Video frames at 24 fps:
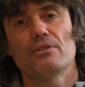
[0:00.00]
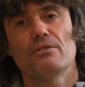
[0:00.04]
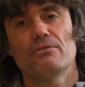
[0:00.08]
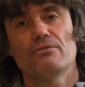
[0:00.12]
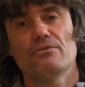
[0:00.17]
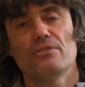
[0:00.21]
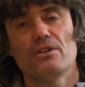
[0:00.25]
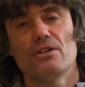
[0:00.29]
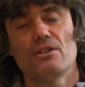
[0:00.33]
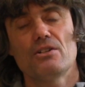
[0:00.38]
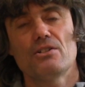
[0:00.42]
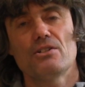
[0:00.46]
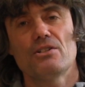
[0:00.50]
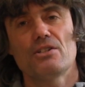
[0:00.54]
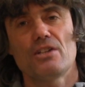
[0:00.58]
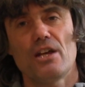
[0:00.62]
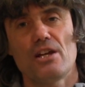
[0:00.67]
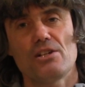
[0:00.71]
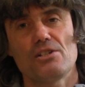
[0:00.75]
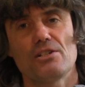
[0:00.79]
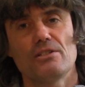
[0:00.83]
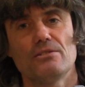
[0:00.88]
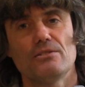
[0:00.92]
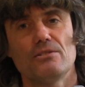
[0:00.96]
the first
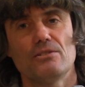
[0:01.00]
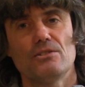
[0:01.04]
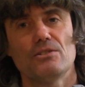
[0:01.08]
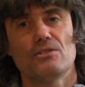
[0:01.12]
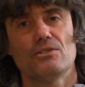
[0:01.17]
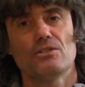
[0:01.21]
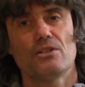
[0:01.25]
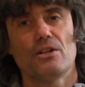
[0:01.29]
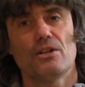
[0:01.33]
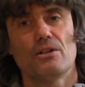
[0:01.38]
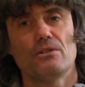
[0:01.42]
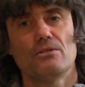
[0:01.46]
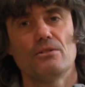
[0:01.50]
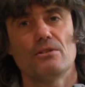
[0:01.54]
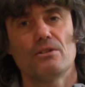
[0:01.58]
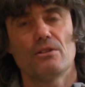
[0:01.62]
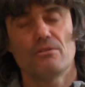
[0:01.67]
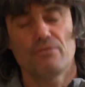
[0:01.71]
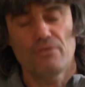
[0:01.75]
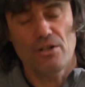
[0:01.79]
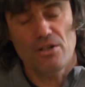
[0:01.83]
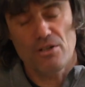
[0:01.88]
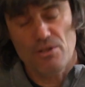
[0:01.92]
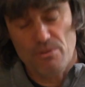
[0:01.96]
session, so
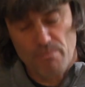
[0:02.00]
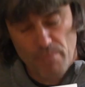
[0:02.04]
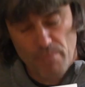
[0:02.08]
the first